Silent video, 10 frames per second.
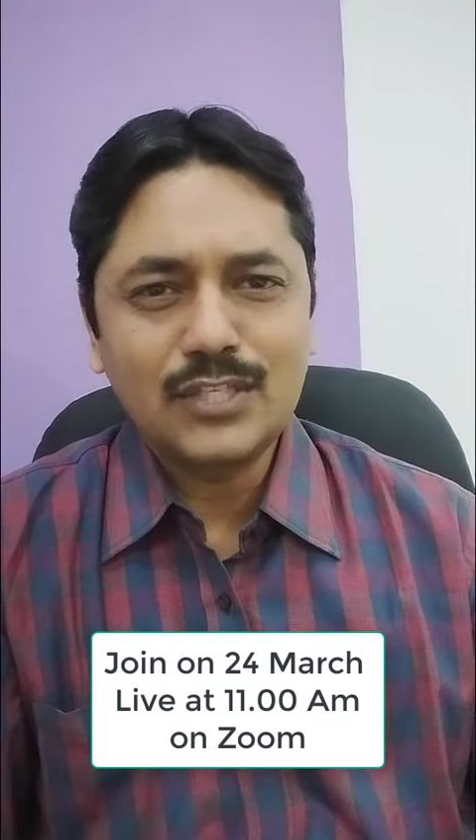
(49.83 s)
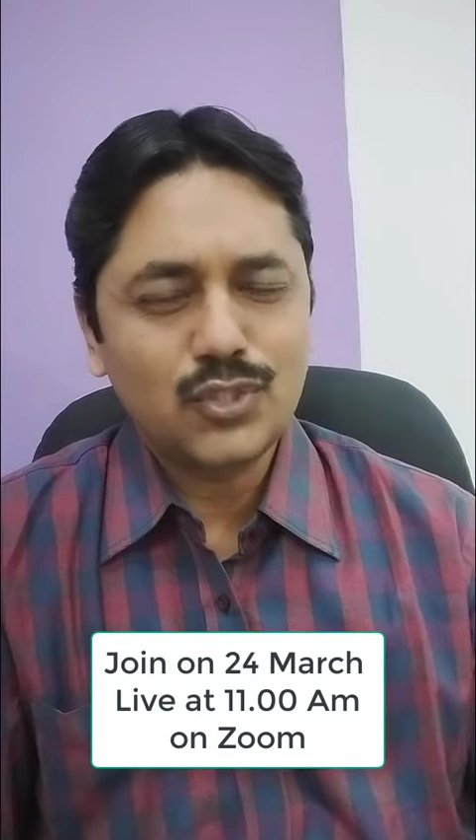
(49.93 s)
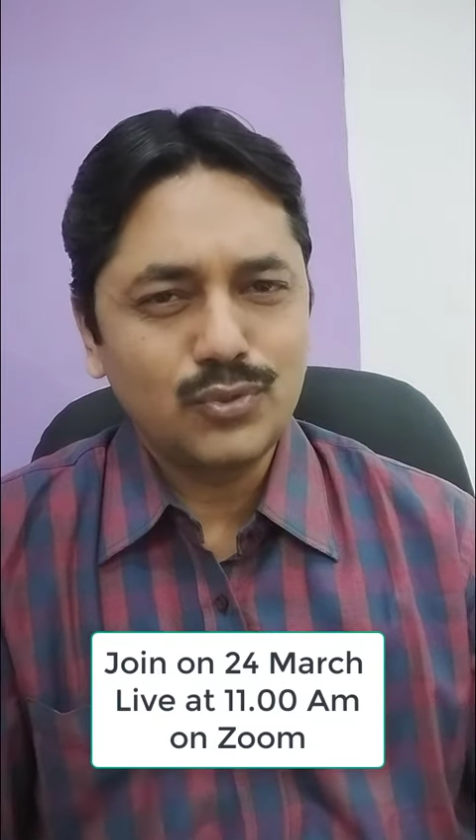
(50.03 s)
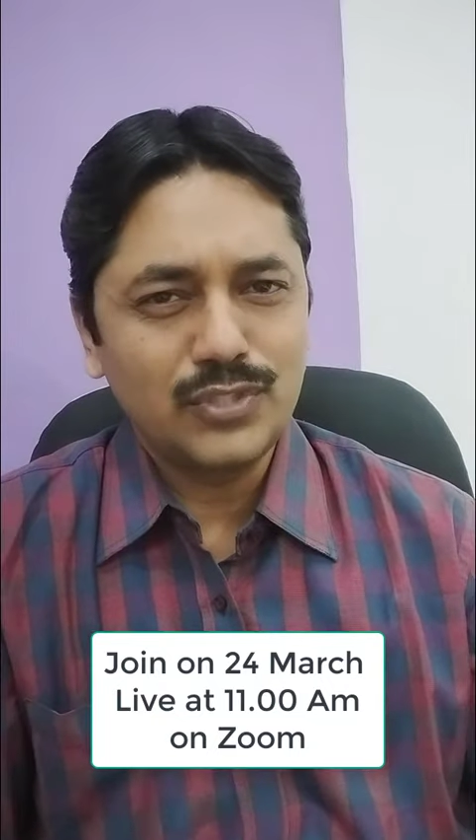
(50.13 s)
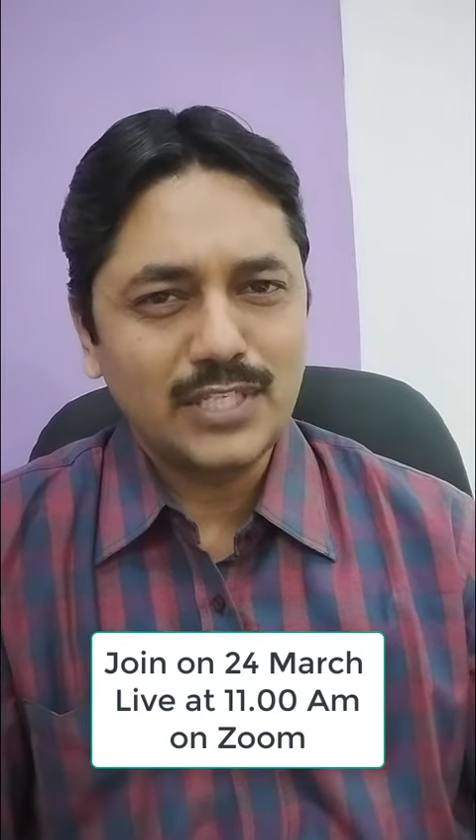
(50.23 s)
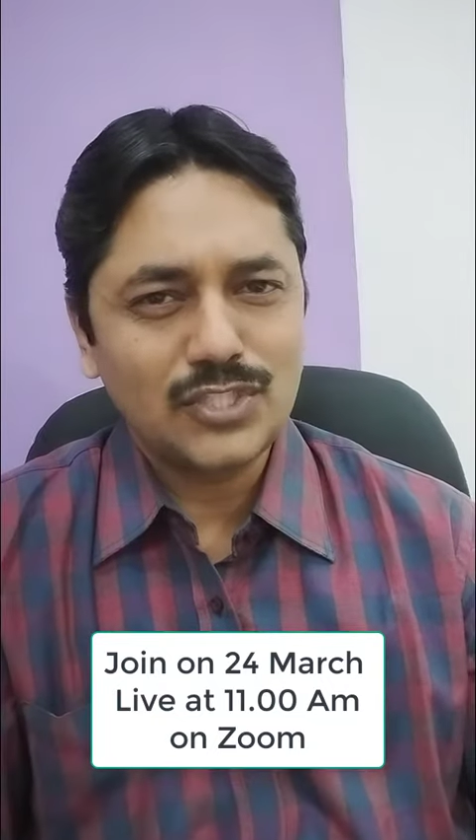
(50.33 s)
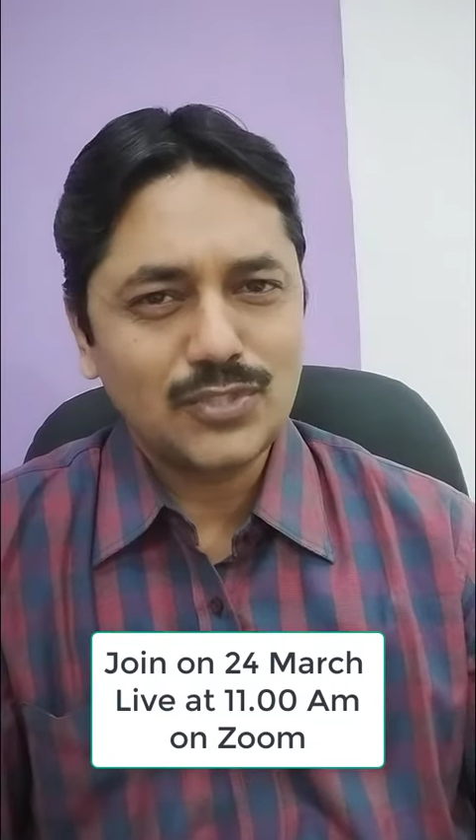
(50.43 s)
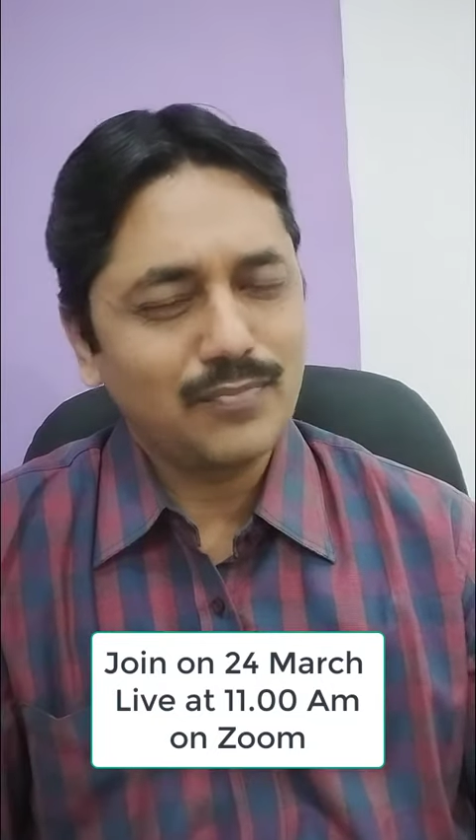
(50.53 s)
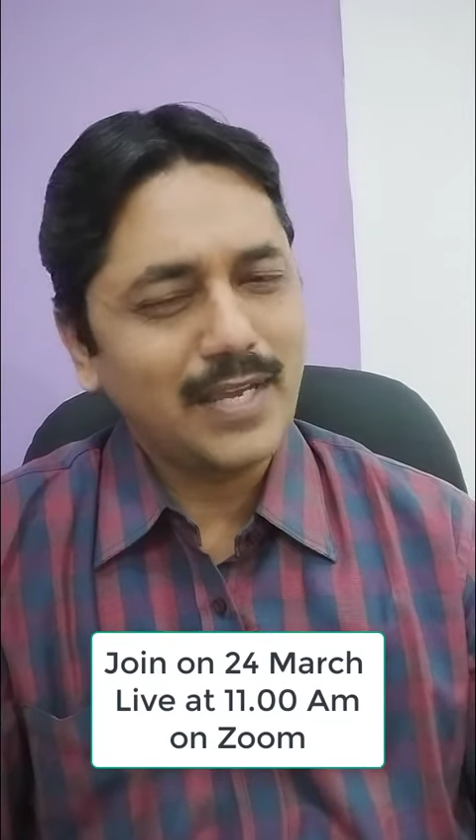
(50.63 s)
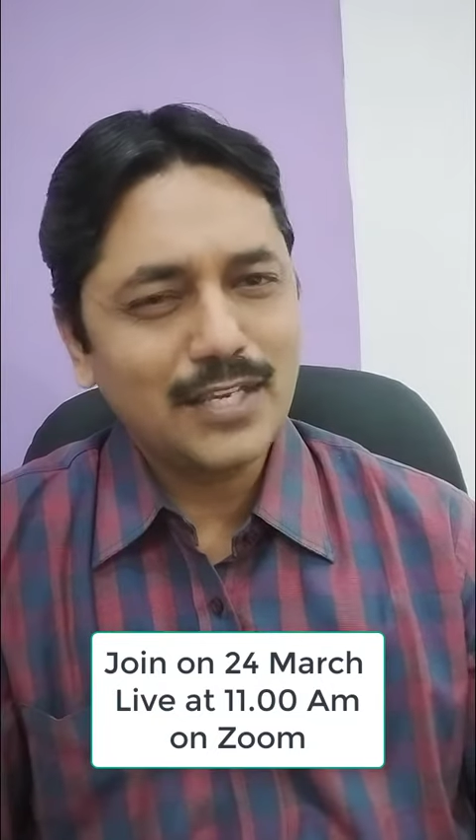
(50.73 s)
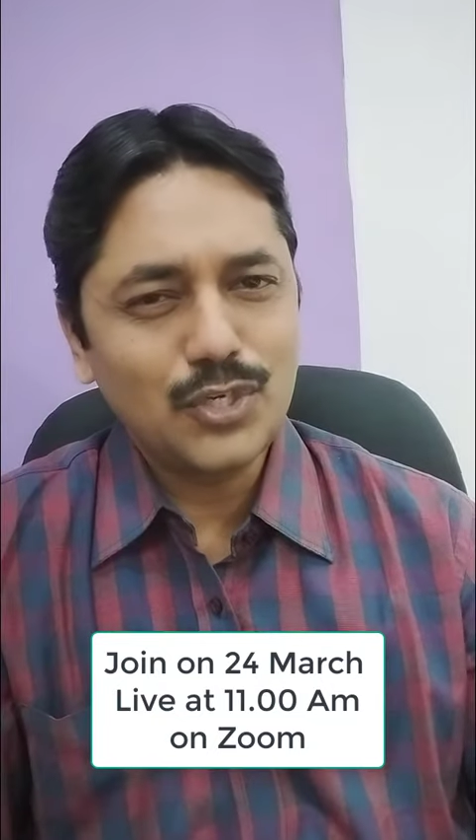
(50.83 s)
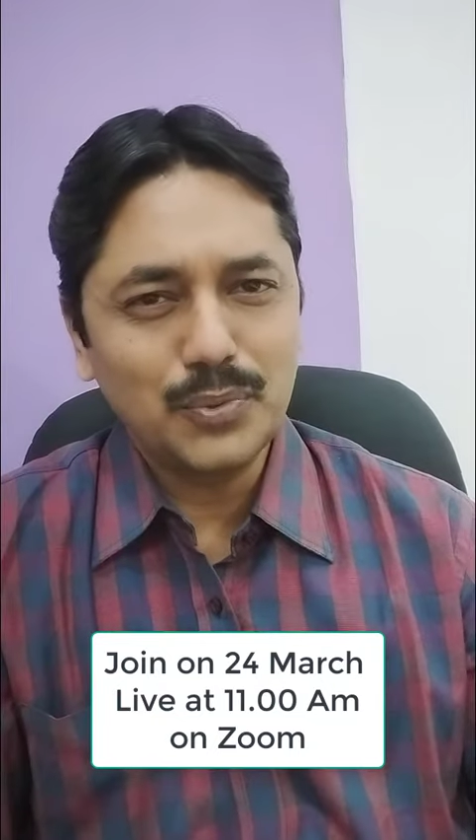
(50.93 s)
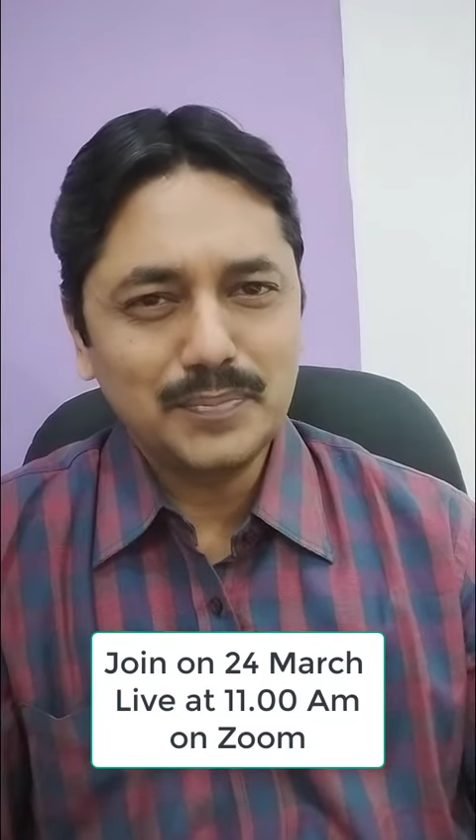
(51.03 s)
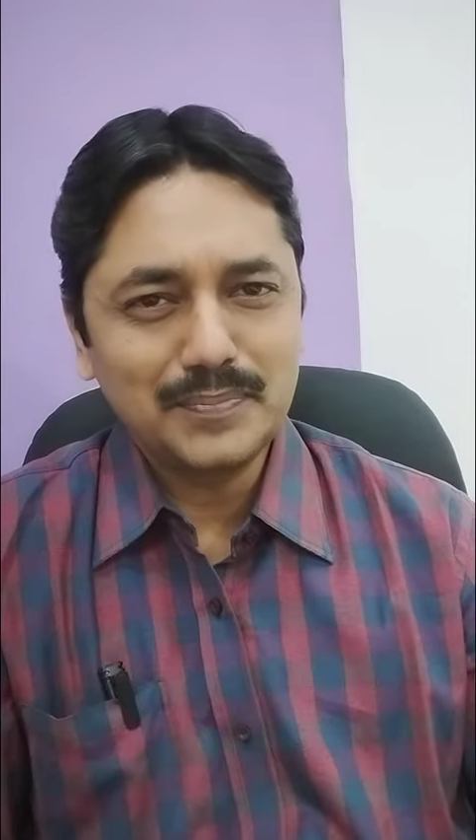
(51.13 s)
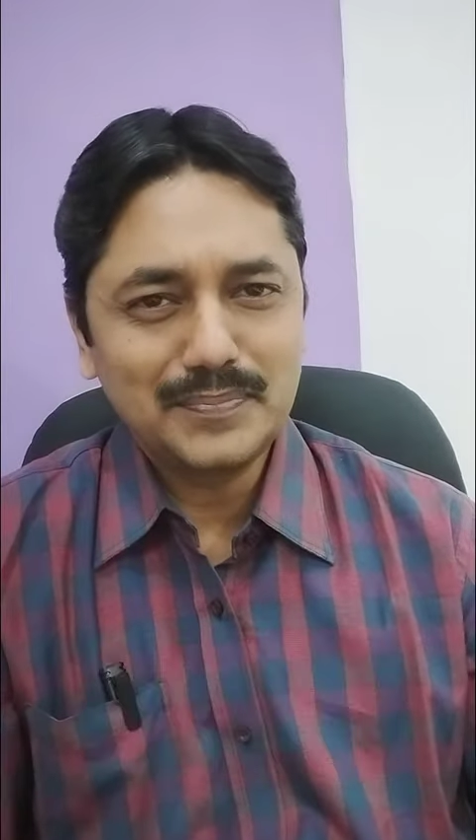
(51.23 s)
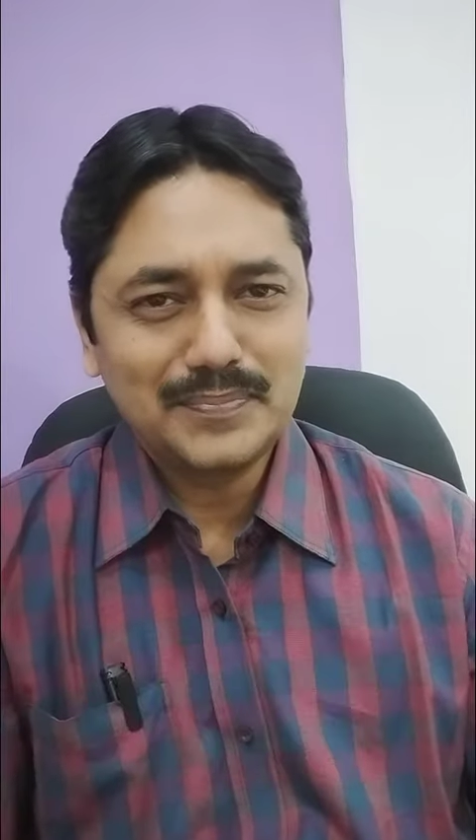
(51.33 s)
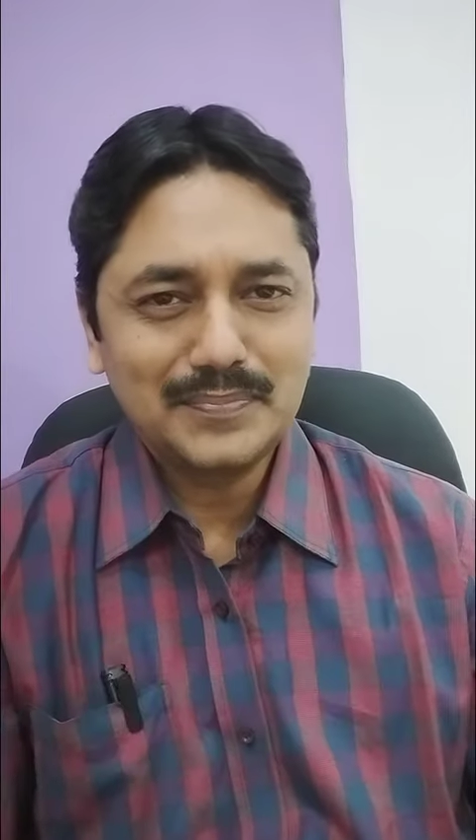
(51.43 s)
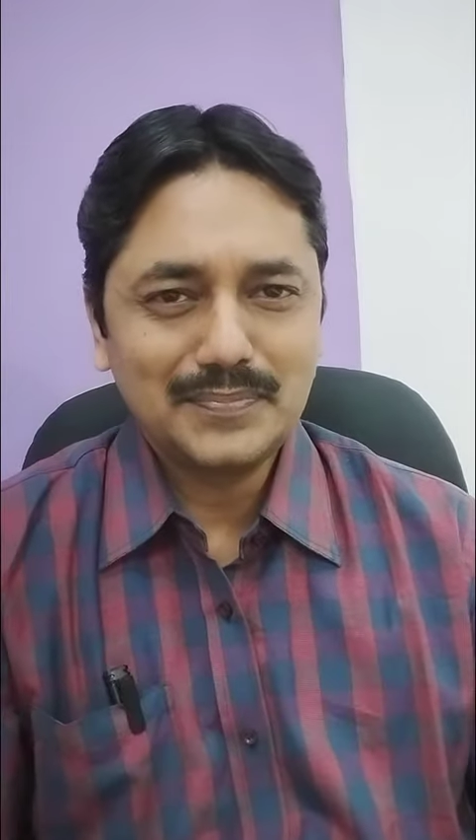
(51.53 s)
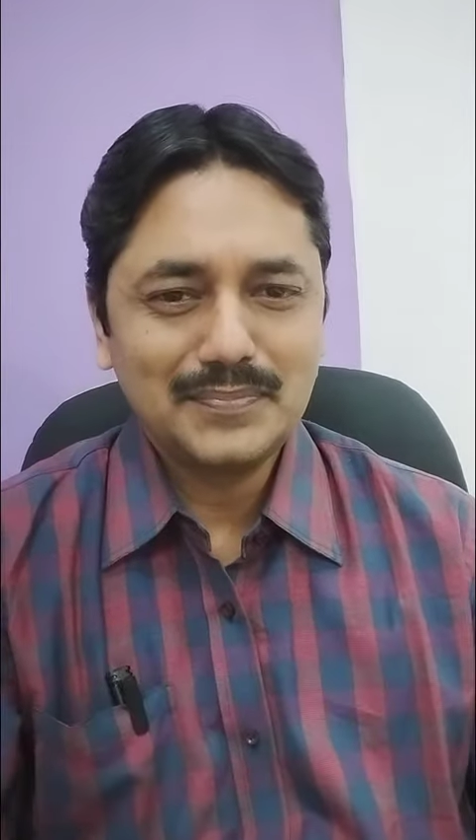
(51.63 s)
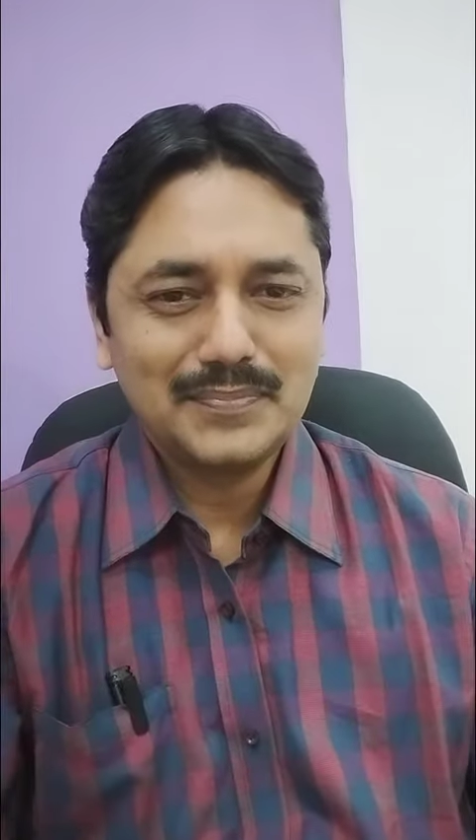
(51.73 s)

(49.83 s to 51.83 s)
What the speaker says: excuses. Thank you.